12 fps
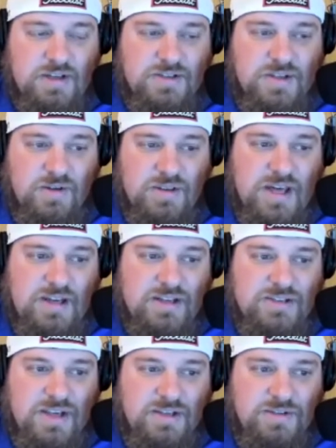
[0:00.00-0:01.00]
So that
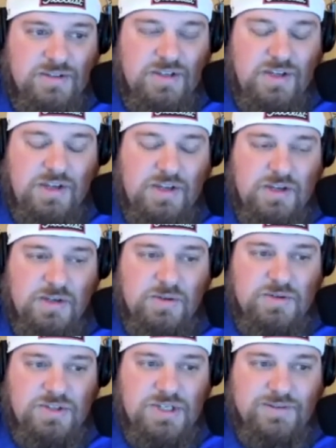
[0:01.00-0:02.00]
is a
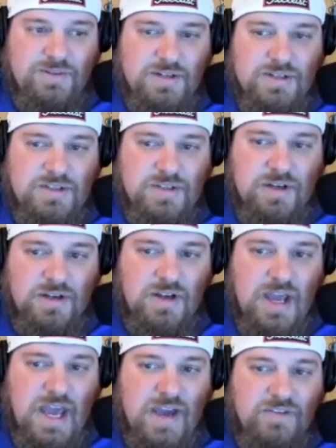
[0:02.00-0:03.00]
huge difference on
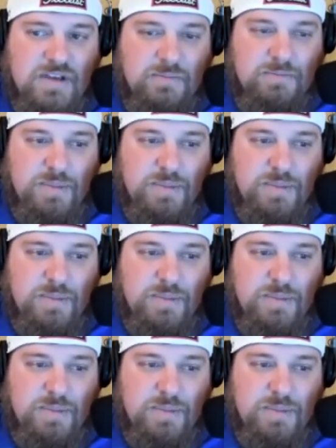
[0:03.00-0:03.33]
having